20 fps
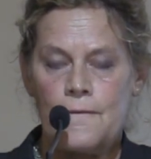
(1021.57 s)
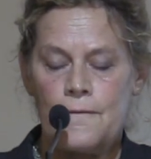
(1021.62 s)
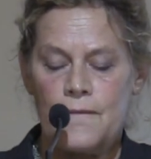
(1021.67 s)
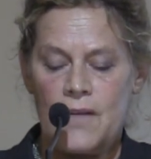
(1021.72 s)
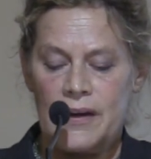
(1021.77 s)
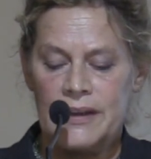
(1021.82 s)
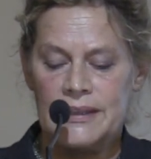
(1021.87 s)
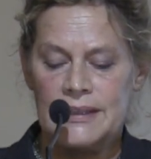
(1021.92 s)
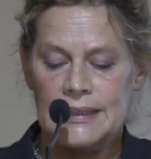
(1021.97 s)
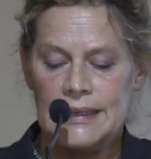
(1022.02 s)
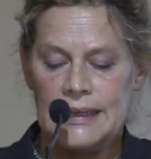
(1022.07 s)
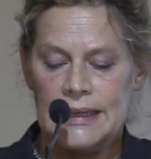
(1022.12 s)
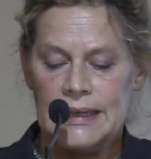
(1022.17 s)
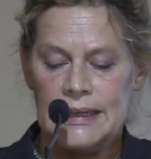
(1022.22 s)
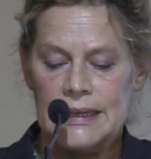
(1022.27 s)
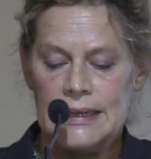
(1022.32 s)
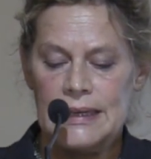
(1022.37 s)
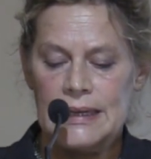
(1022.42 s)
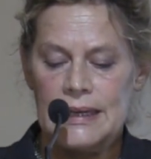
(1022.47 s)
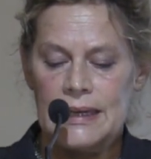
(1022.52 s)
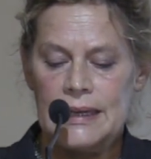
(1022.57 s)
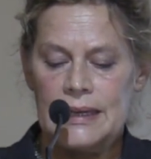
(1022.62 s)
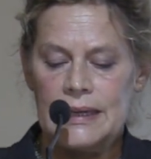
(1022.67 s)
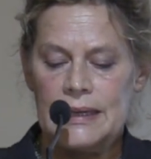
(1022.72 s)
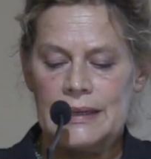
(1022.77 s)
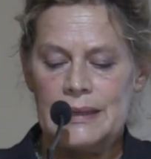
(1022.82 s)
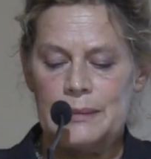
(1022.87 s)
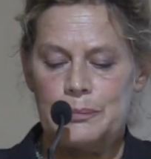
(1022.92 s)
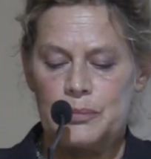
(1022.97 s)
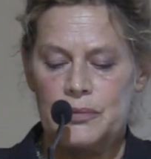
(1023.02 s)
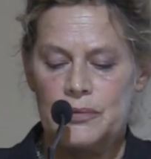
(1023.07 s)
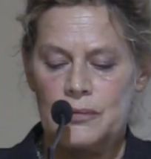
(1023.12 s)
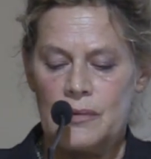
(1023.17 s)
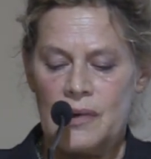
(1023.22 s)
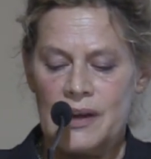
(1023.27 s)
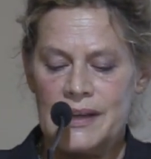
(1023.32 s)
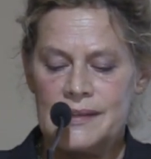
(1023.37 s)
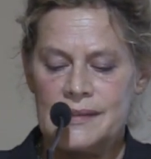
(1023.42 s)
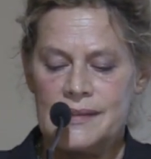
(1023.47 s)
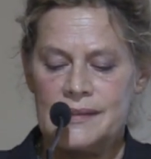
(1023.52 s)
Finally, he
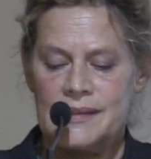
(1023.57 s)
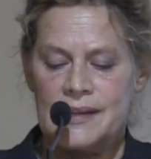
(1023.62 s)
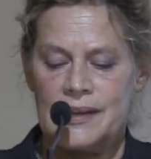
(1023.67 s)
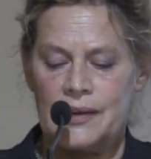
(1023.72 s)
prizes